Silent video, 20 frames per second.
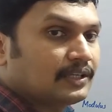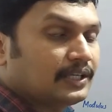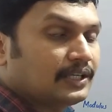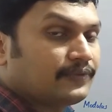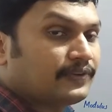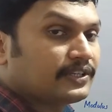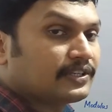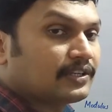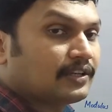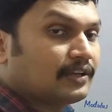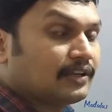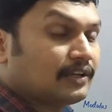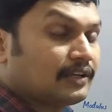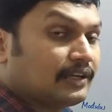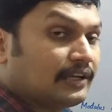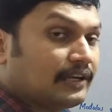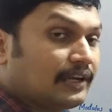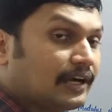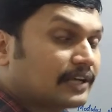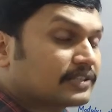if
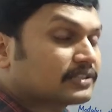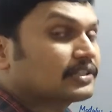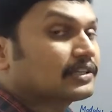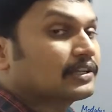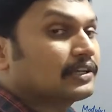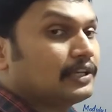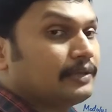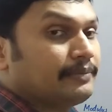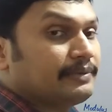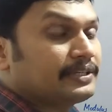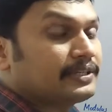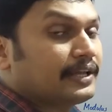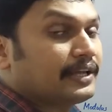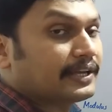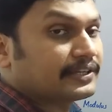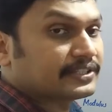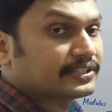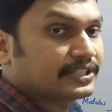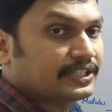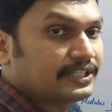it elastic limit
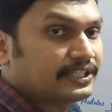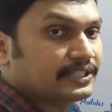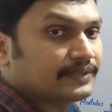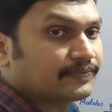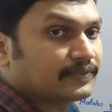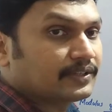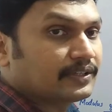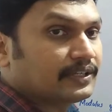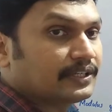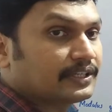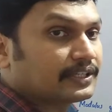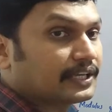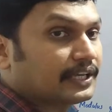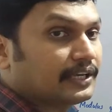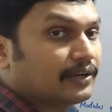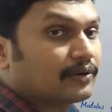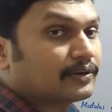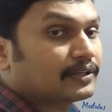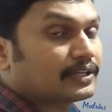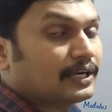exceeds, it
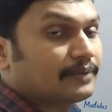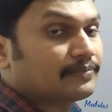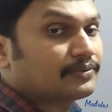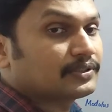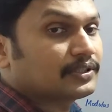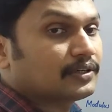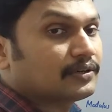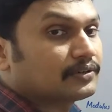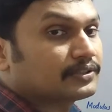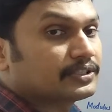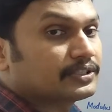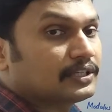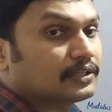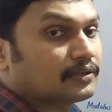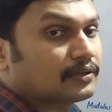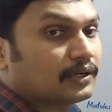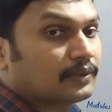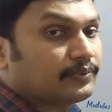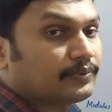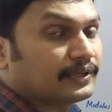cannot come to the
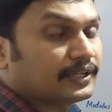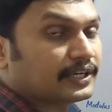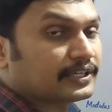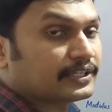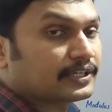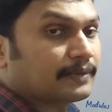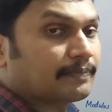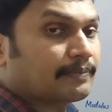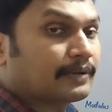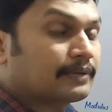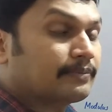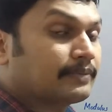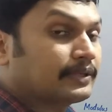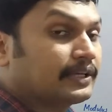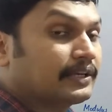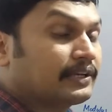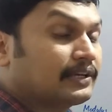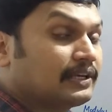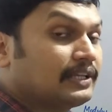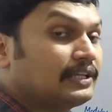original configuration.
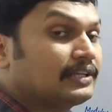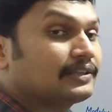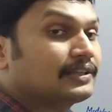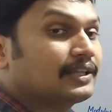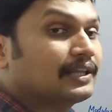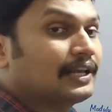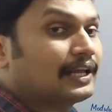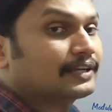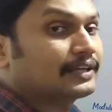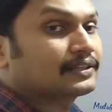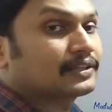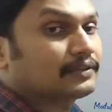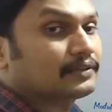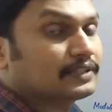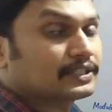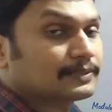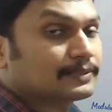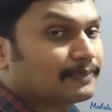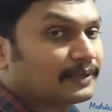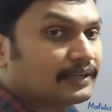Permanently, the length
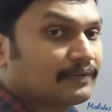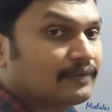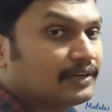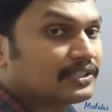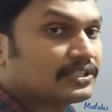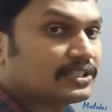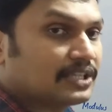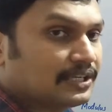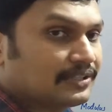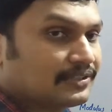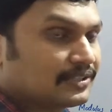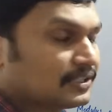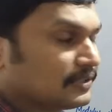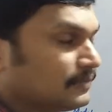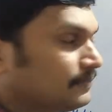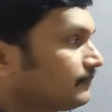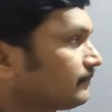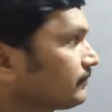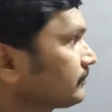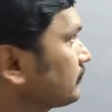of the spring will
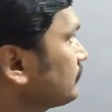change.